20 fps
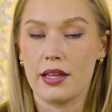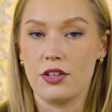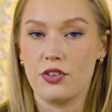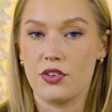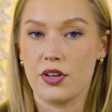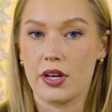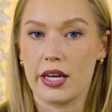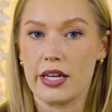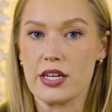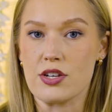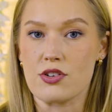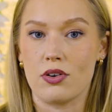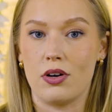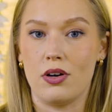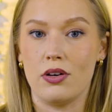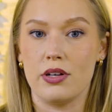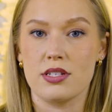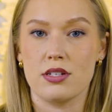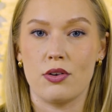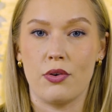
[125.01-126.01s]
that you can
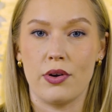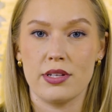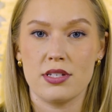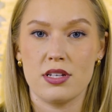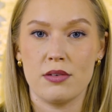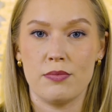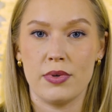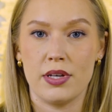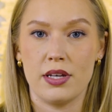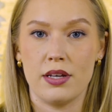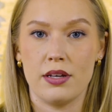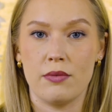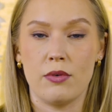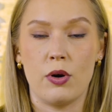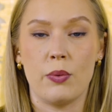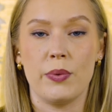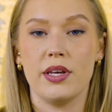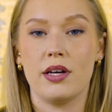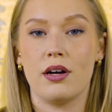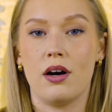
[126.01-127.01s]
control is going to be
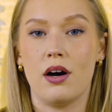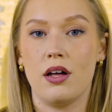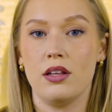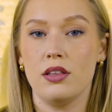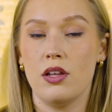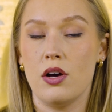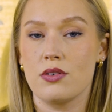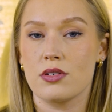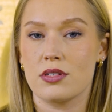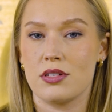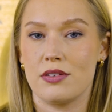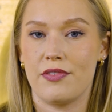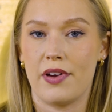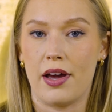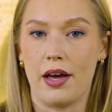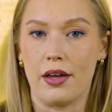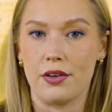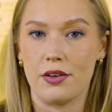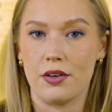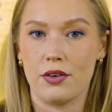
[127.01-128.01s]
what we call loan to
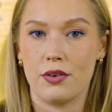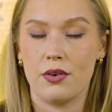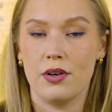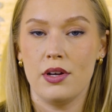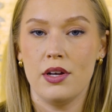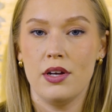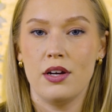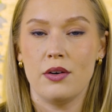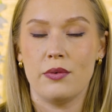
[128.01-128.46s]
value,